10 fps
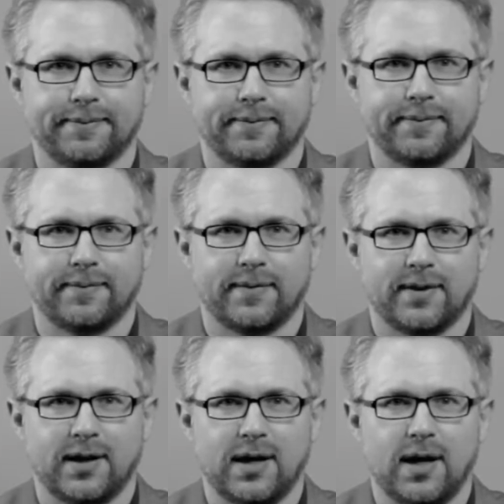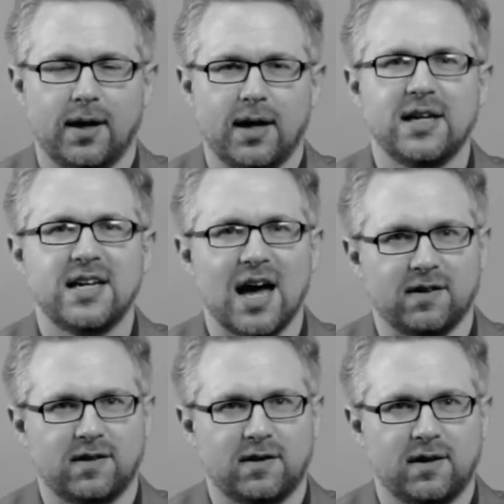Really?
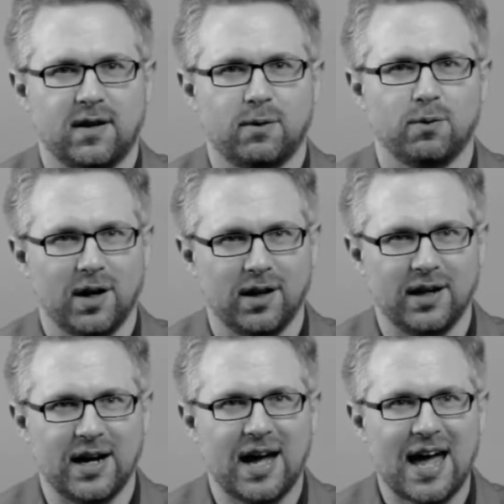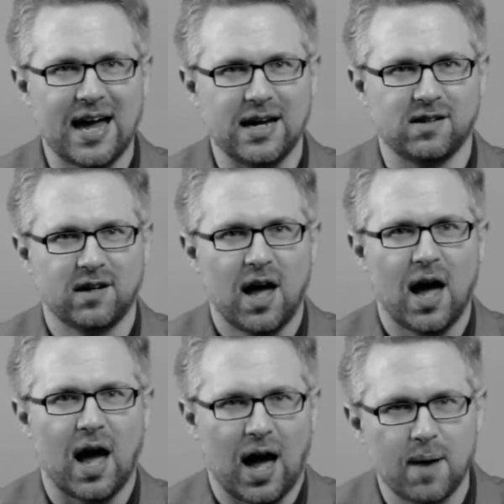Yes, really, eight.
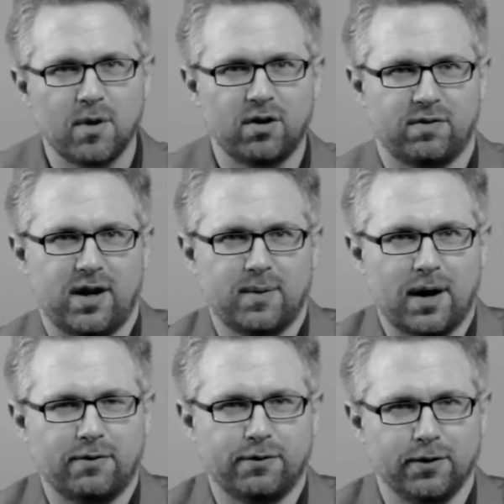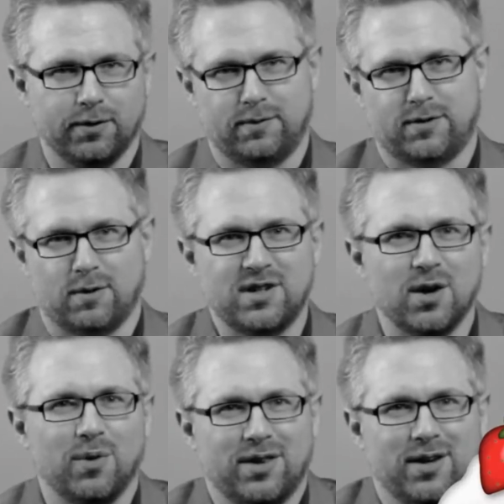I'm motivated by food, so deal with